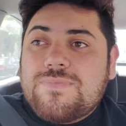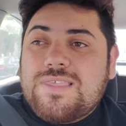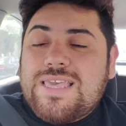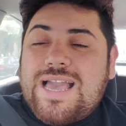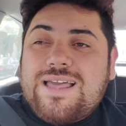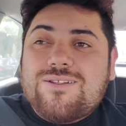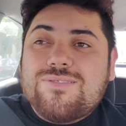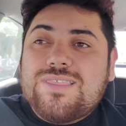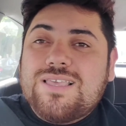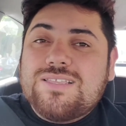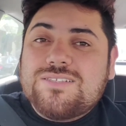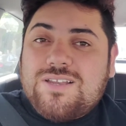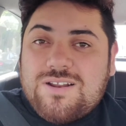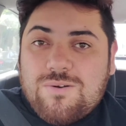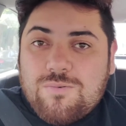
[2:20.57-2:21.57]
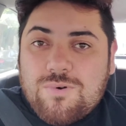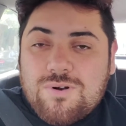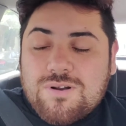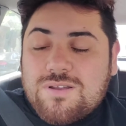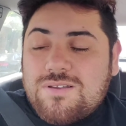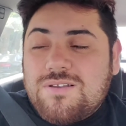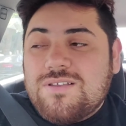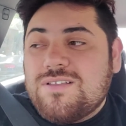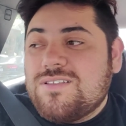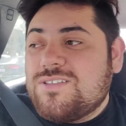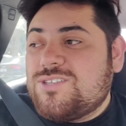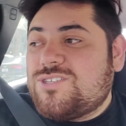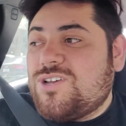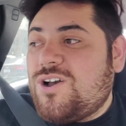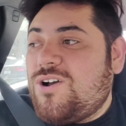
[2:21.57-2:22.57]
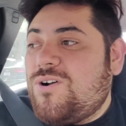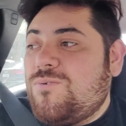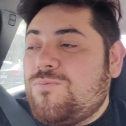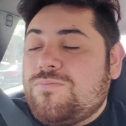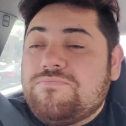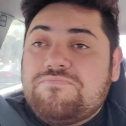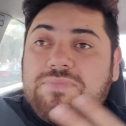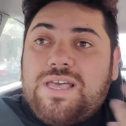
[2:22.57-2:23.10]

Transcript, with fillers: yeah, I don't think it's going to work. So,